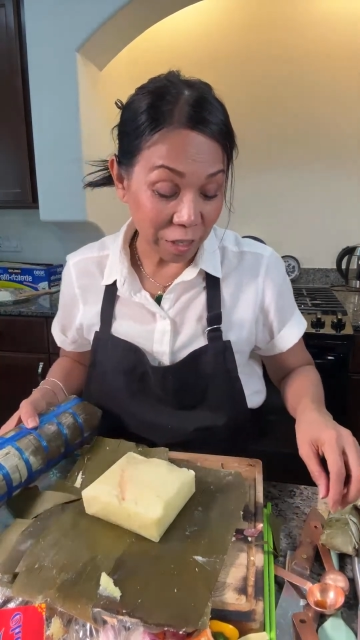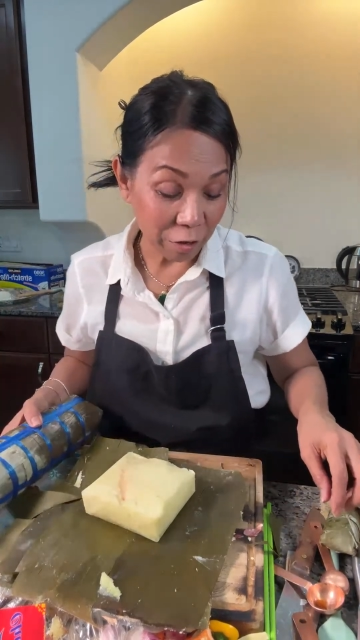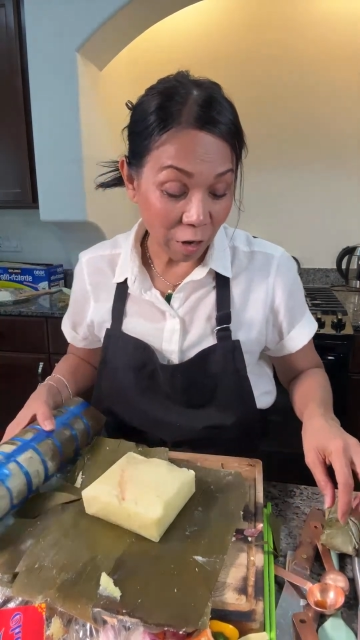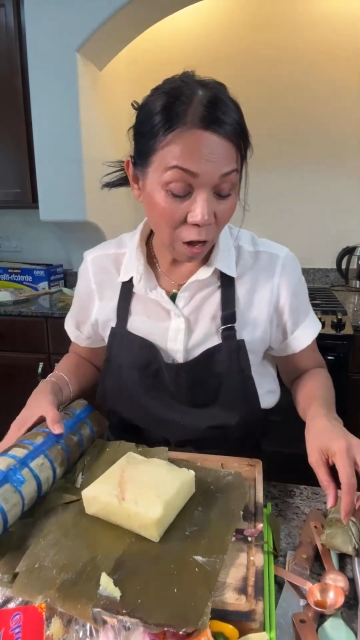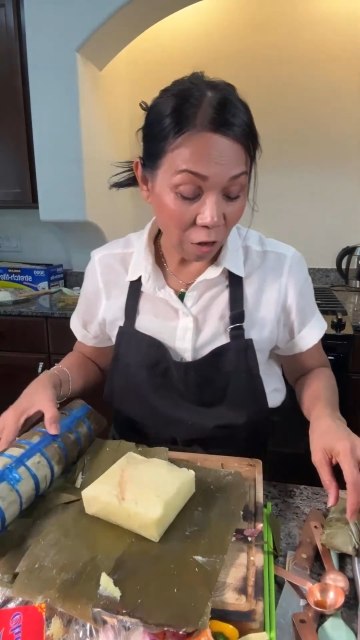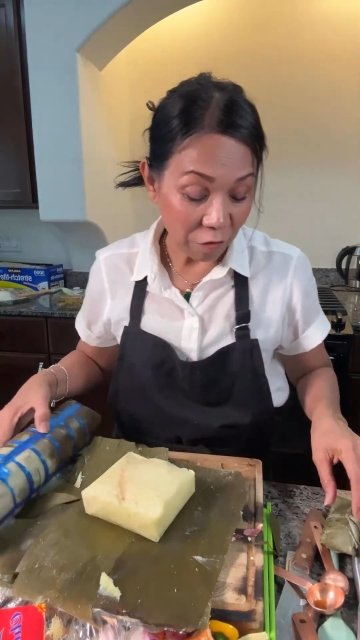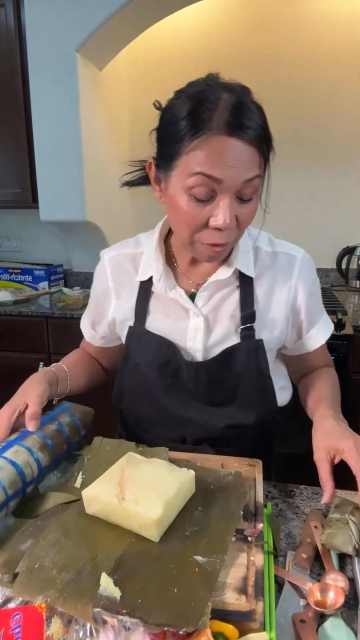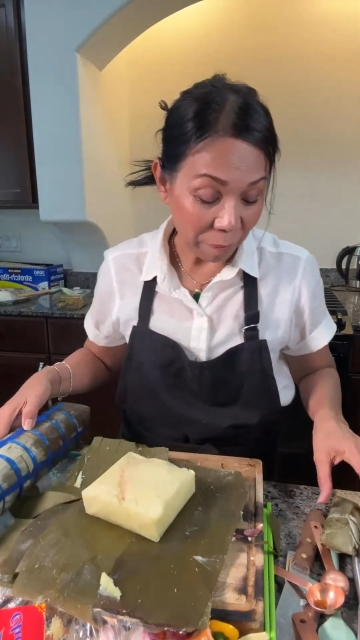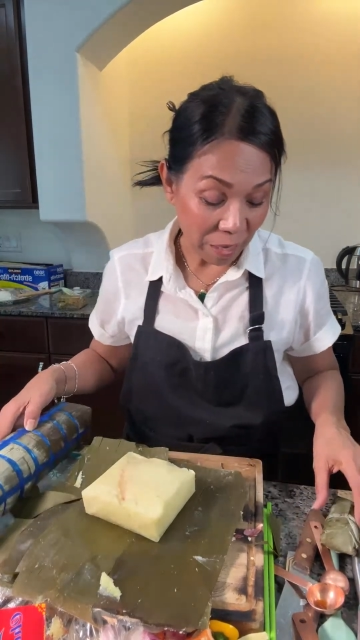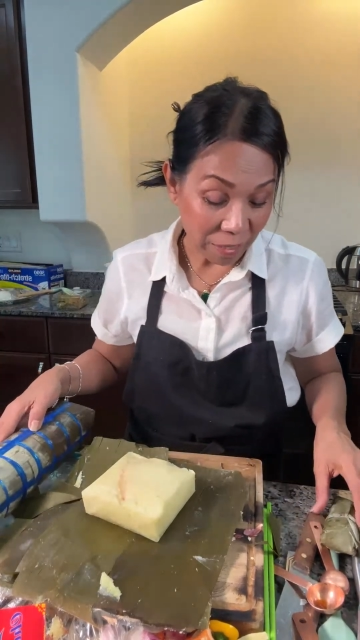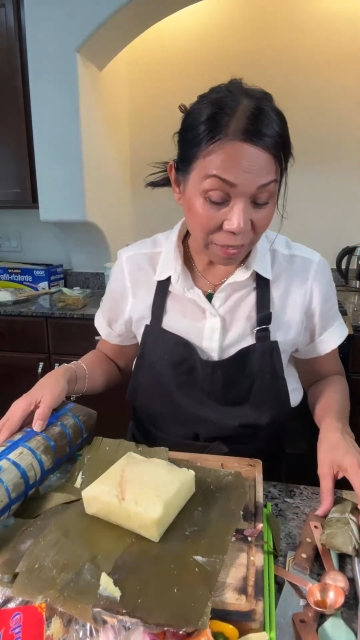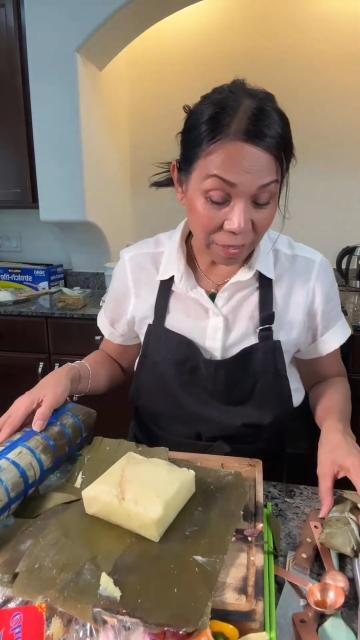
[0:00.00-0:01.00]
video call
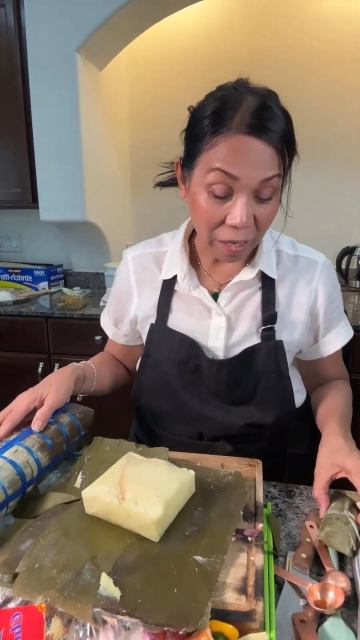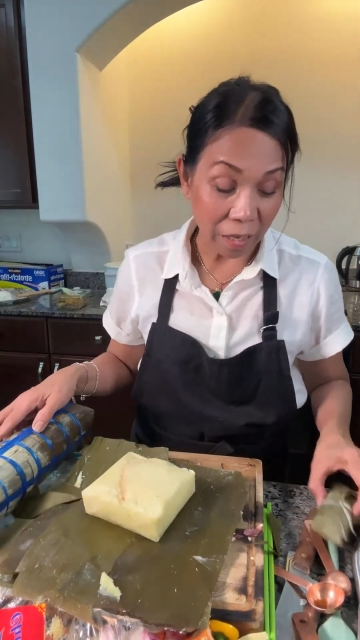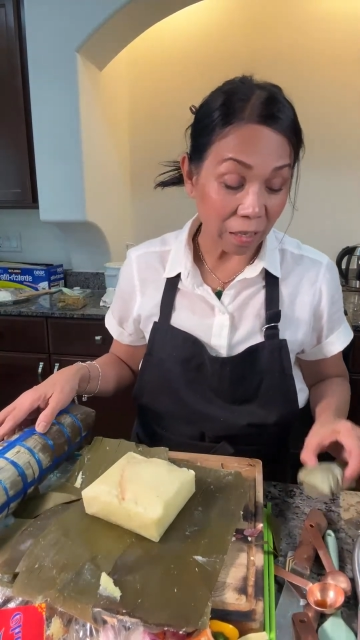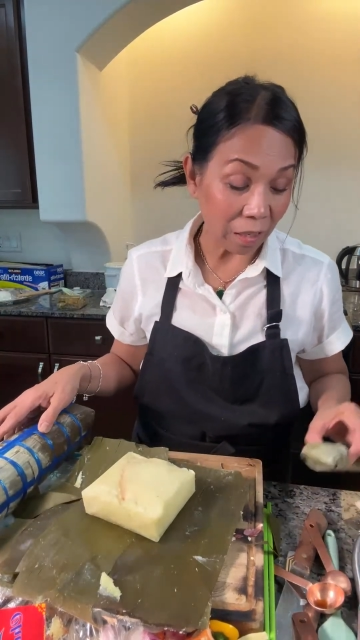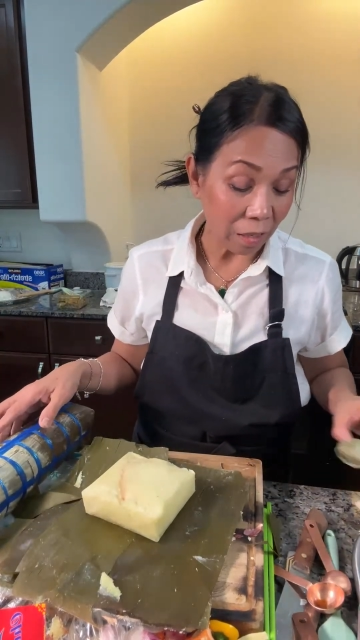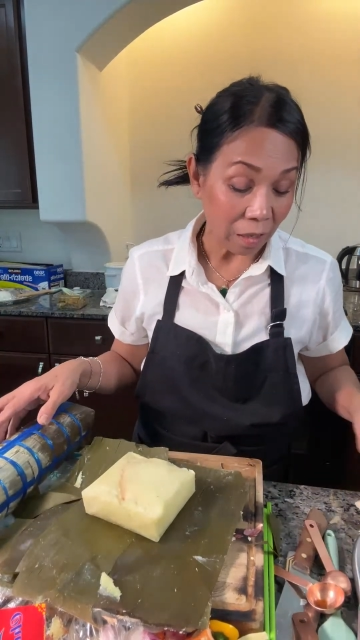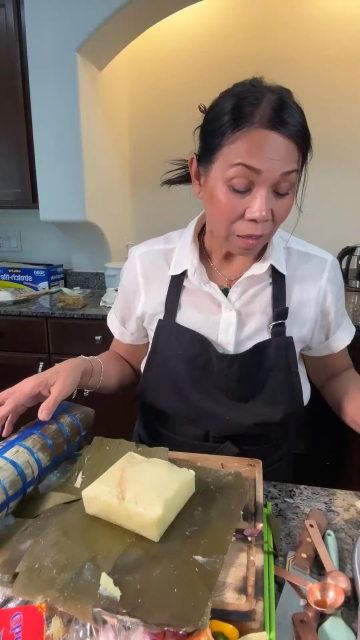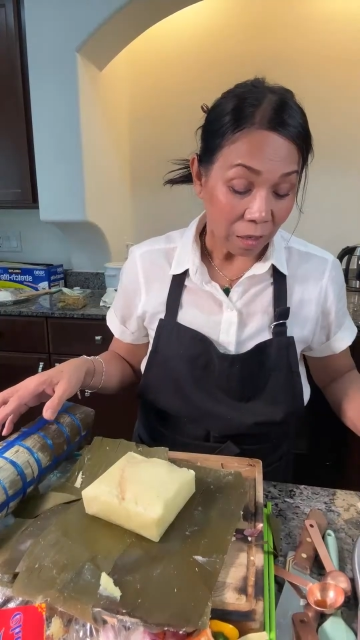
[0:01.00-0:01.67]
with my son